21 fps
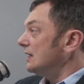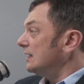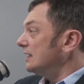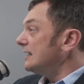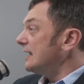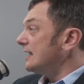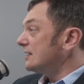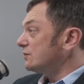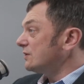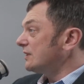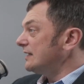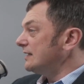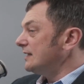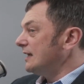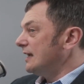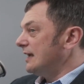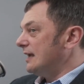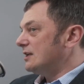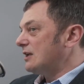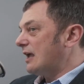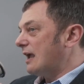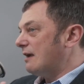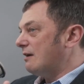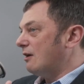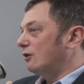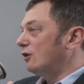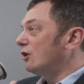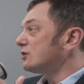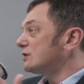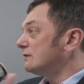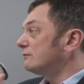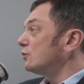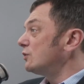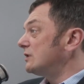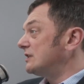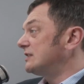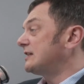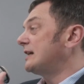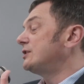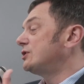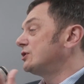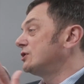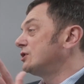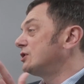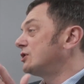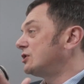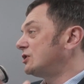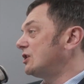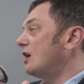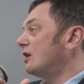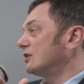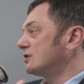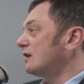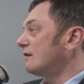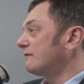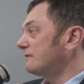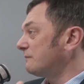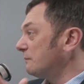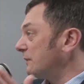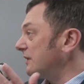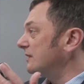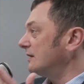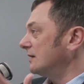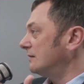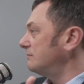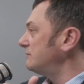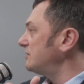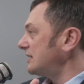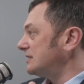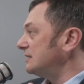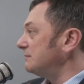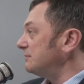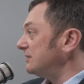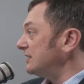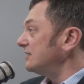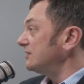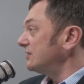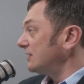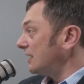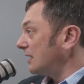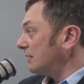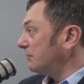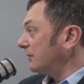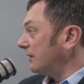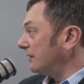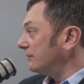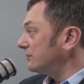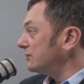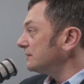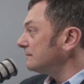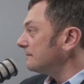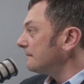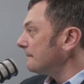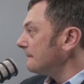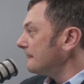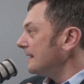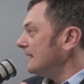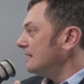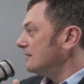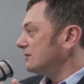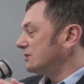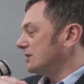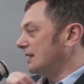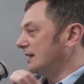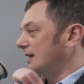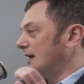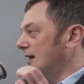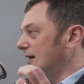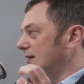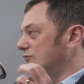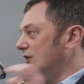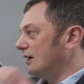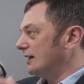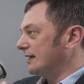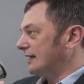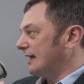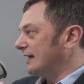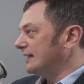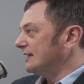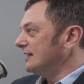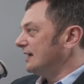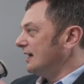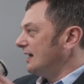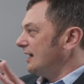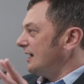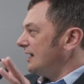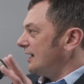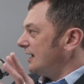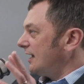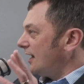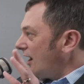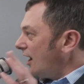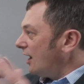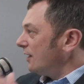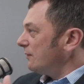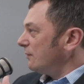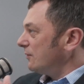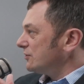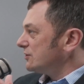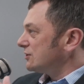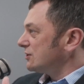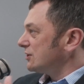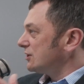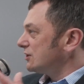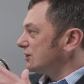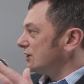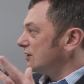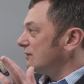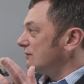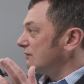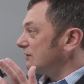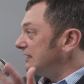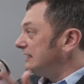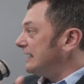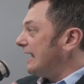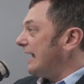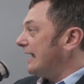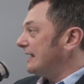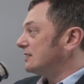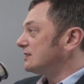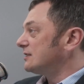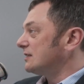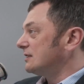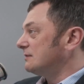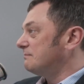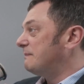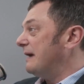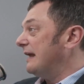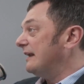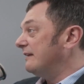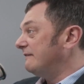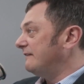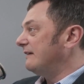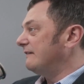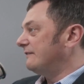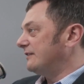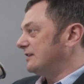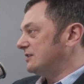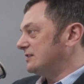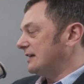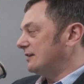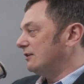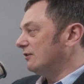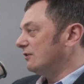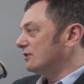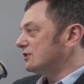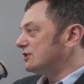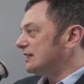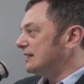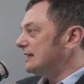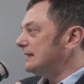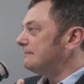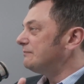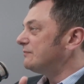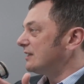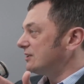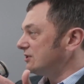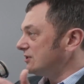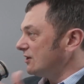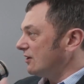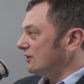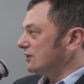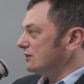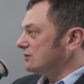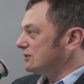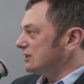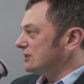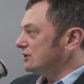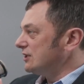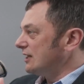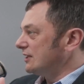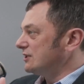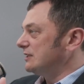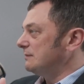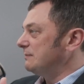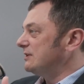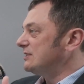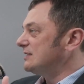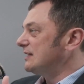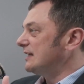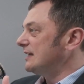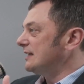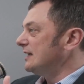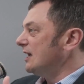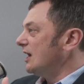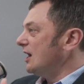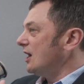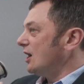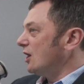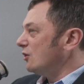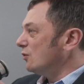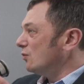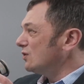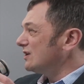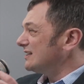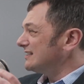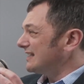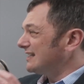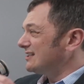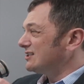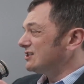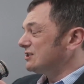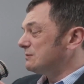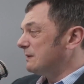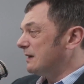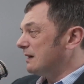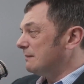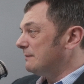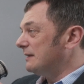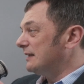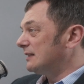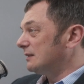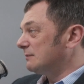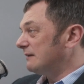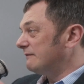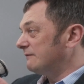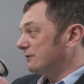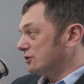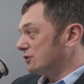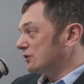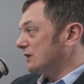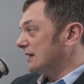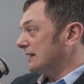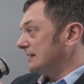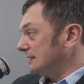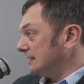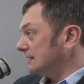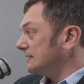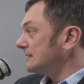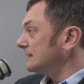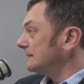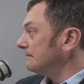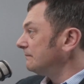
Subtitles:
Yeah, so I think lots of organizations start off with a ChatGPT style approach. So they go, right, okay, I want to get benefit of this technology. They start using ChatGPT and organizations become a little bit frustrated.